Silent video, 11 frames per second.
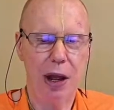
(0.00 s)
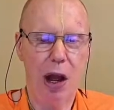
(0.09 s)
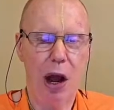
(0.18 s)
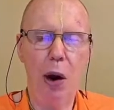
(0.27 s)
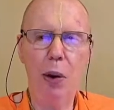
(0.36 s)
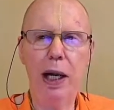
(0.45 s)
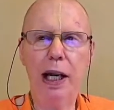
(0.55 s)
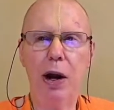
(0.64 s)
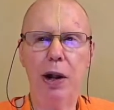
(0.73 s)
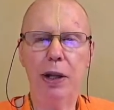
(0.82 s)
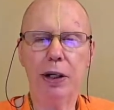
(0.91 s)
only
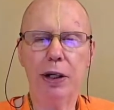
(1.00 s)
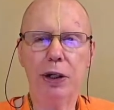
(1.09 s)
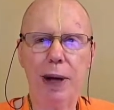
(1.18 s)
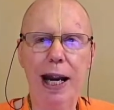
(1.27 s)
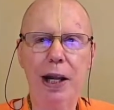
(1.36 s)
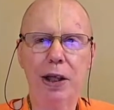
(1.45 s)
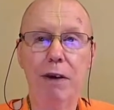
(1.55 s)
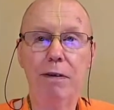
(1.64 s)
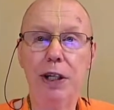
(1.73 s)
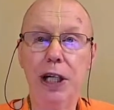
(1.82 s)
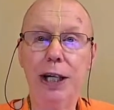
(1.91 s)
on the strength of
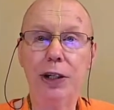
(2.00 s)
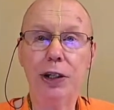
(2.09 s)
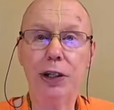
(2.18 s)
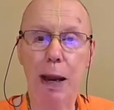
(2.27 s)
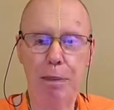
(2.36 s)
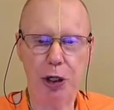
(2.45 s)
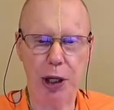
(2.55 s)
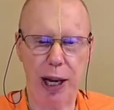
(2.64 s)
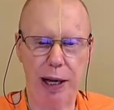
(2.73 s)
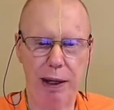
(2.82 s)
deception